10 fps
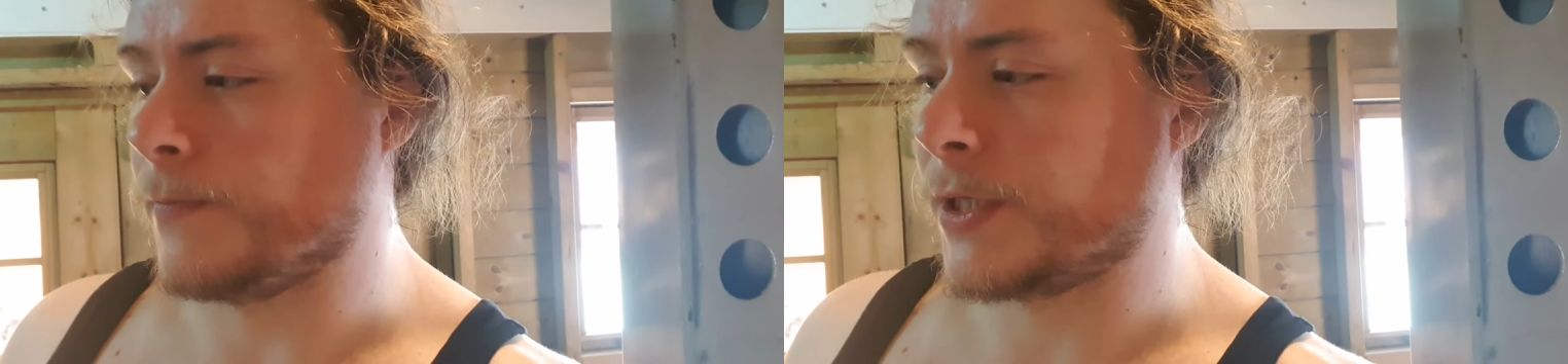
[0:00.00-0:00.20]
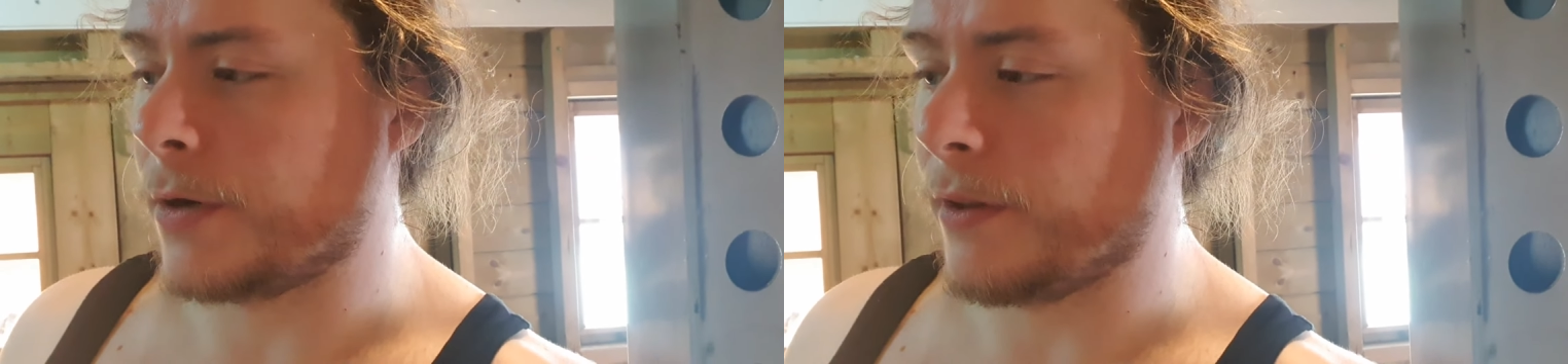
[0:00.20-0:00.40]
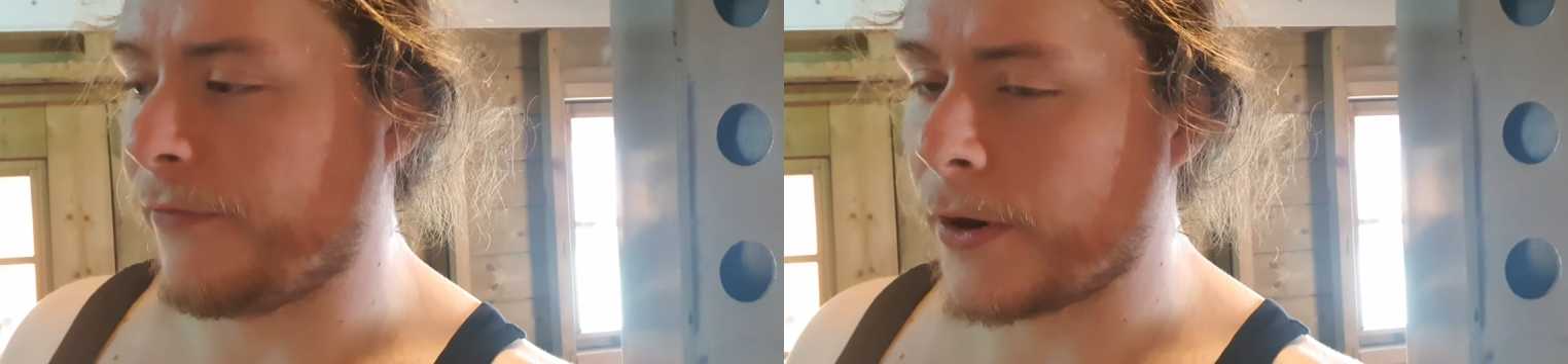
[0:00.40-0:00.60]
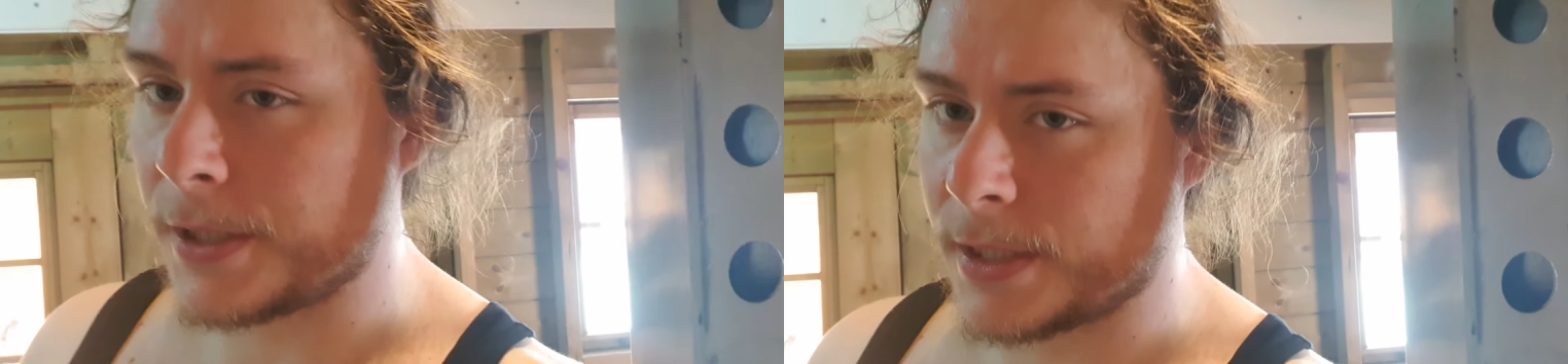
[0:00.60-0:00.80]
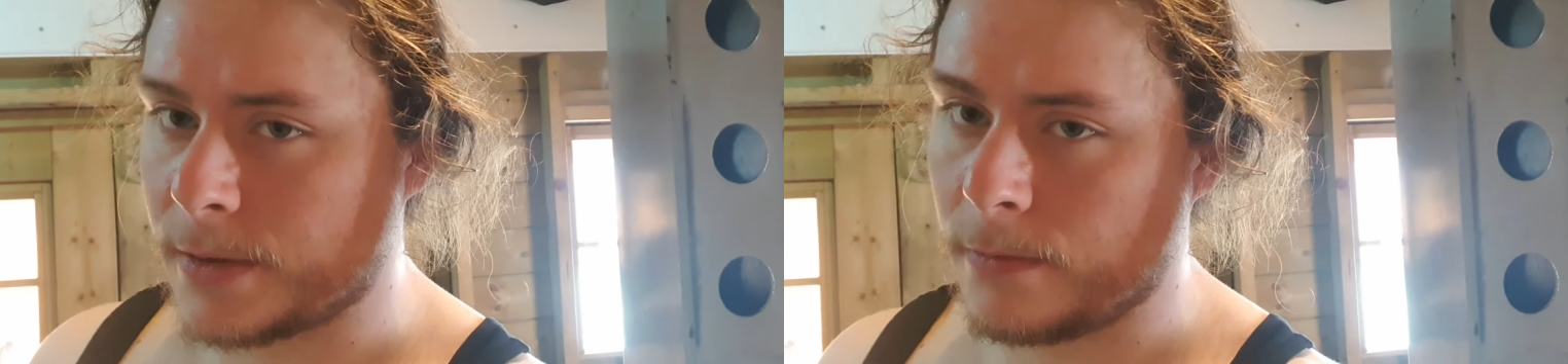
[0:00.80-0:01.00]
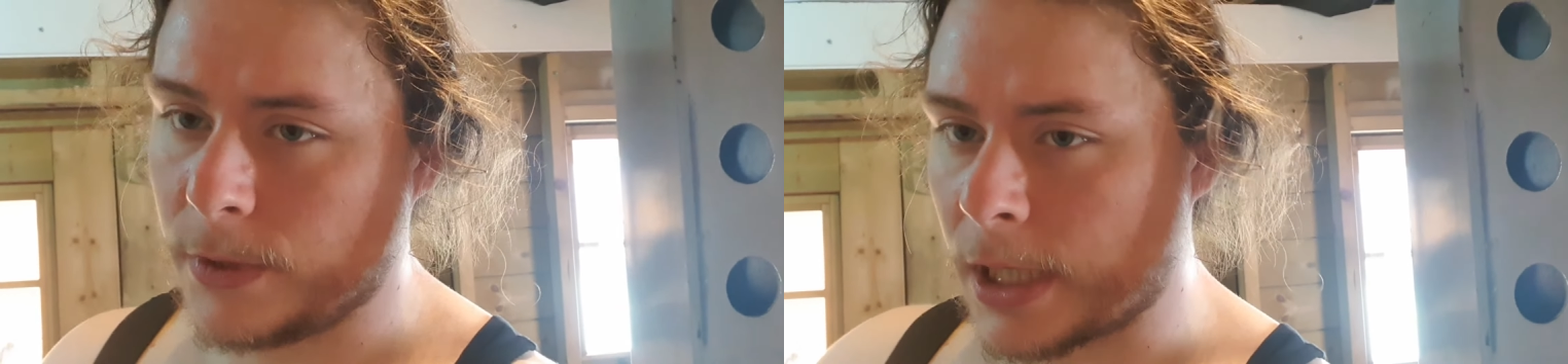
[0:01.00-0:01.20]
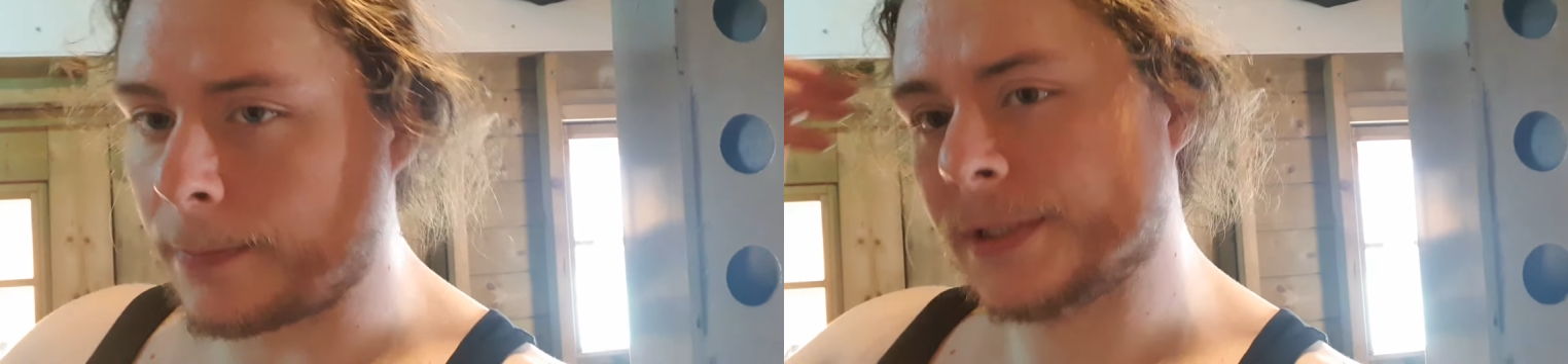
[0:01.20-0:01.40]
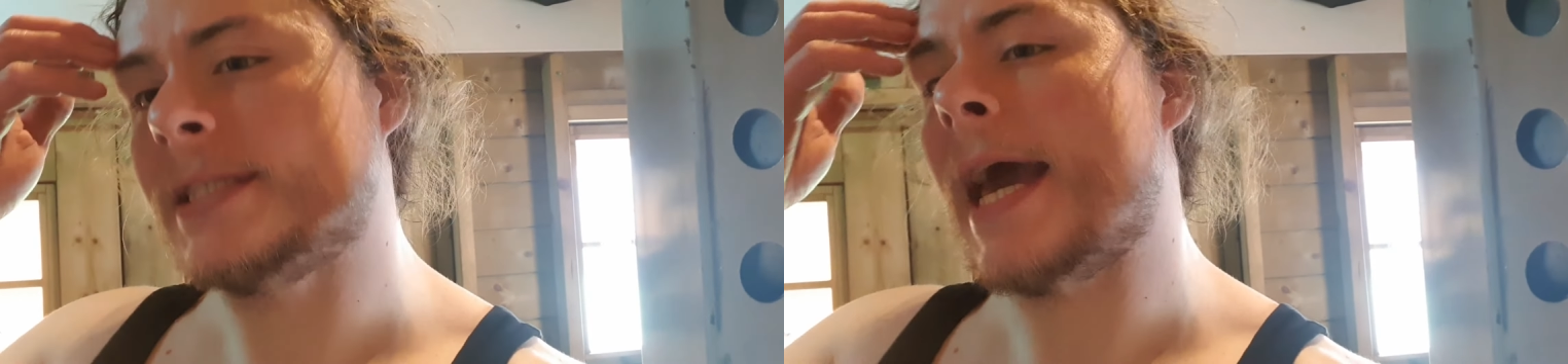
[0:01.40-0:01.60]
So the first
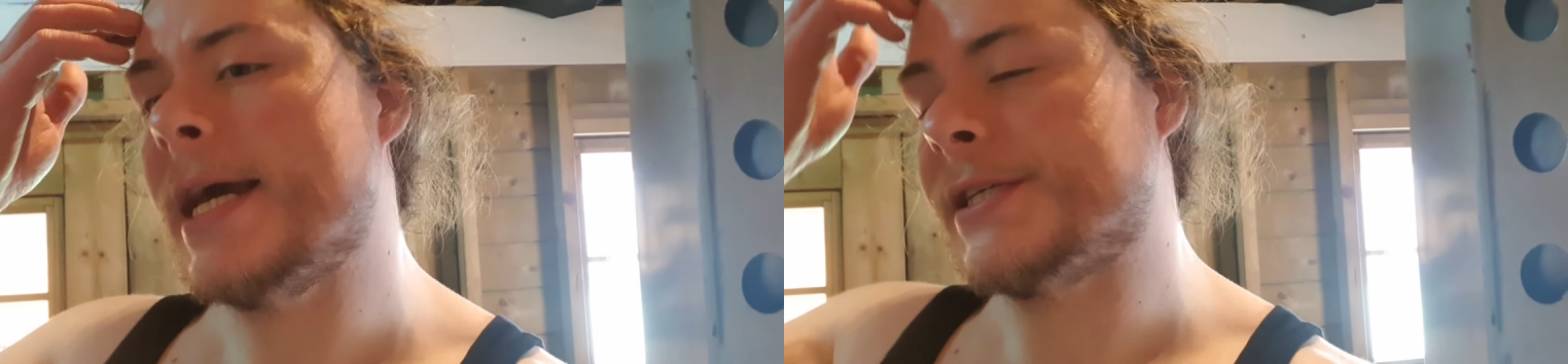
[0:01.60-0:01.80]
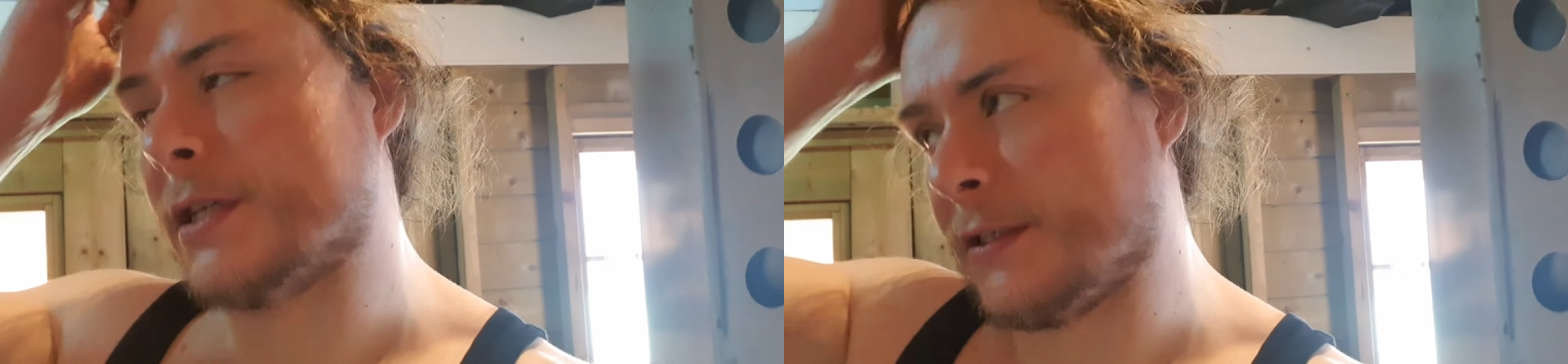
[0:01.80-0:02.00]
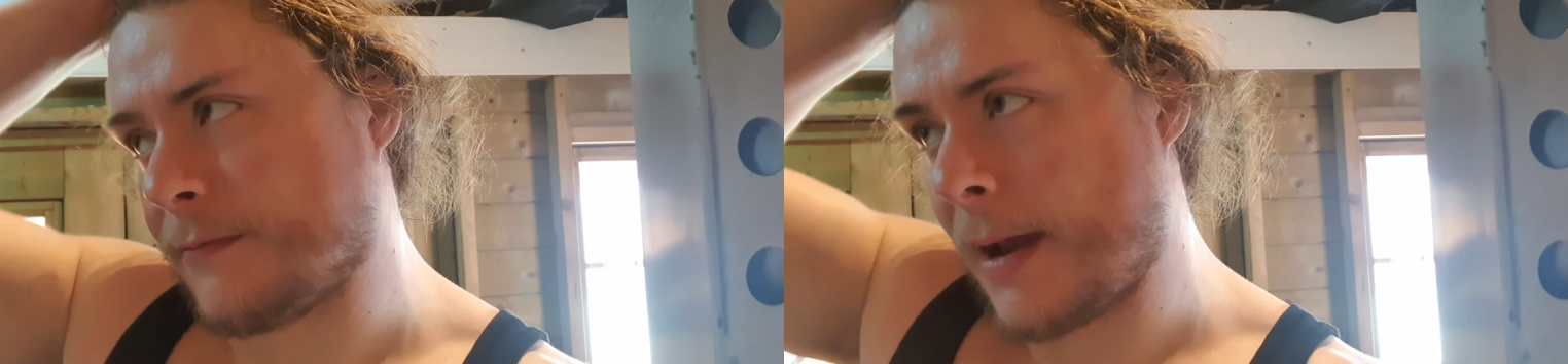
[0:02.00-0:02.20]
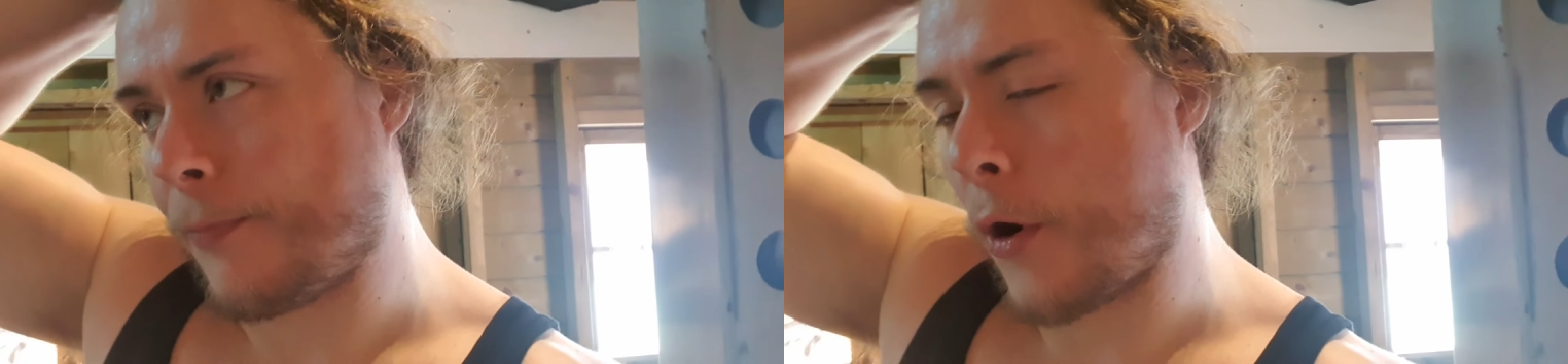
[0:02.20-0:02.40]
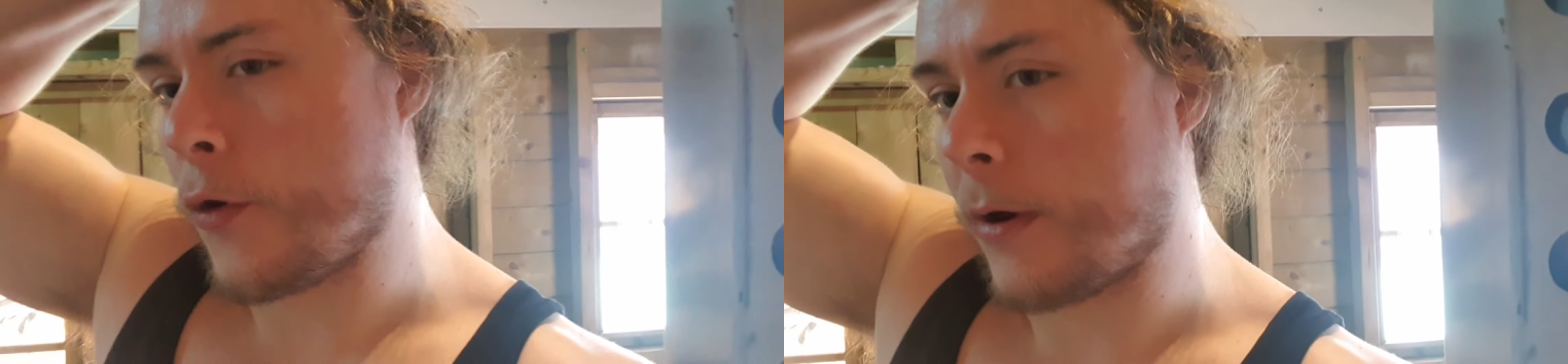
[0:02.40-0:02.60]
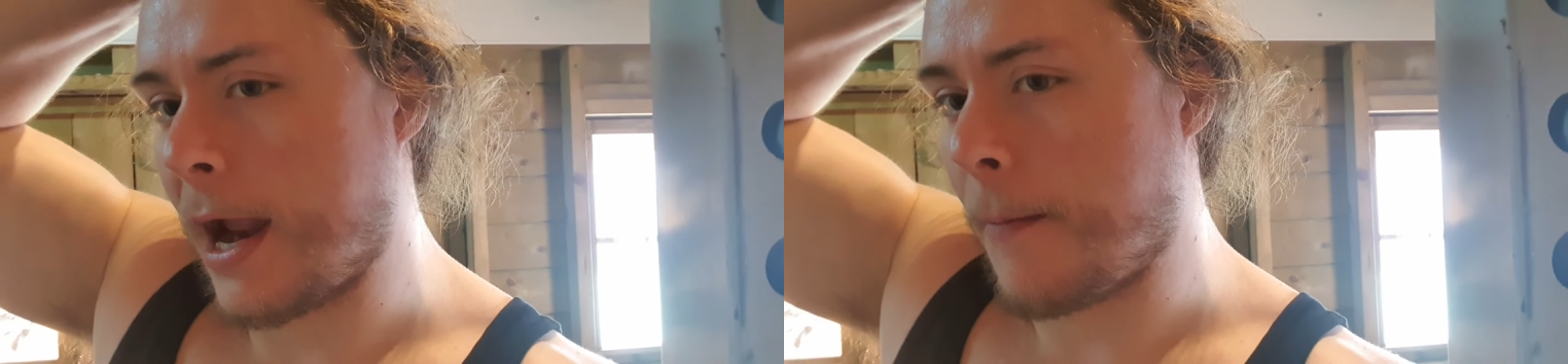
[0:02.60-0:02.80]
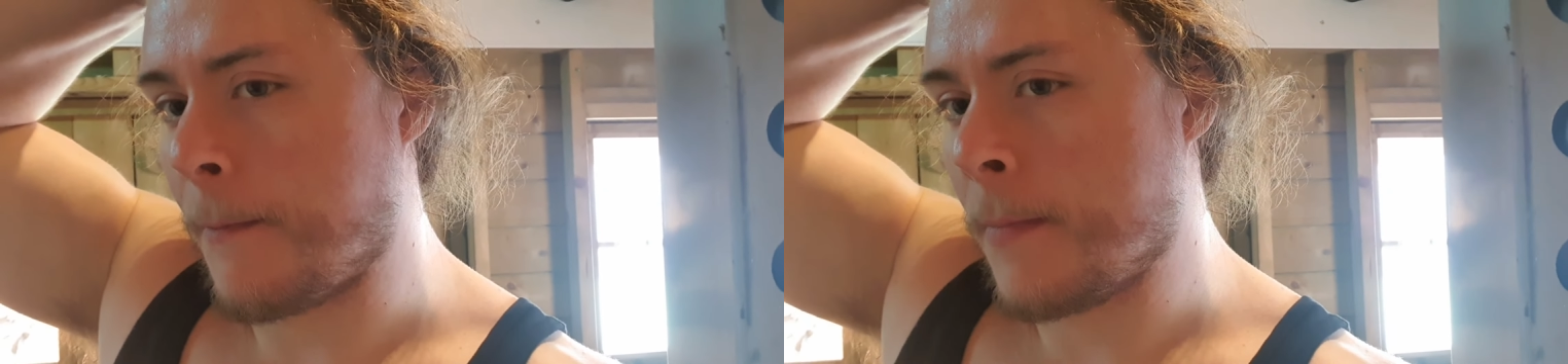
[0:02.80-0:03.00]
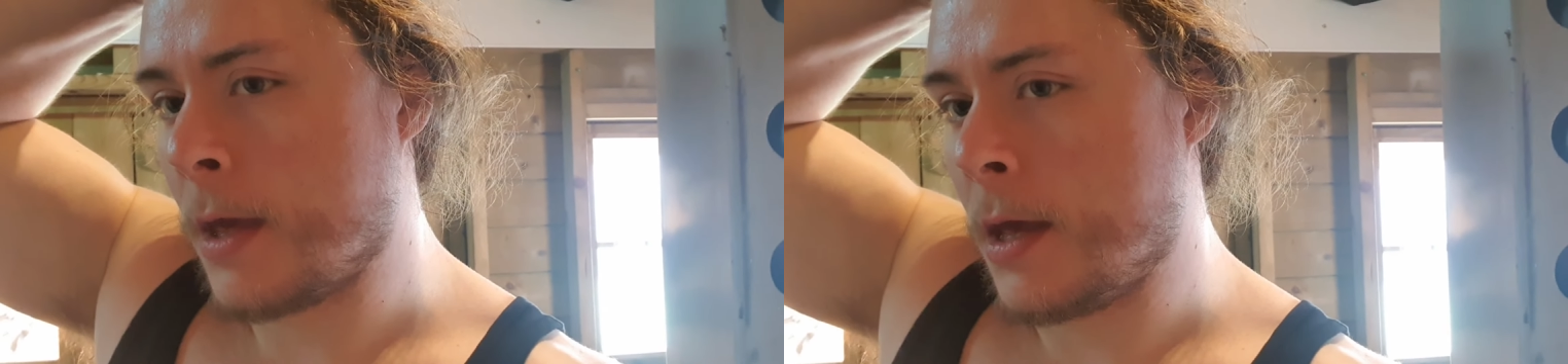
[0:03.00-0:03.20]
couple days of my program,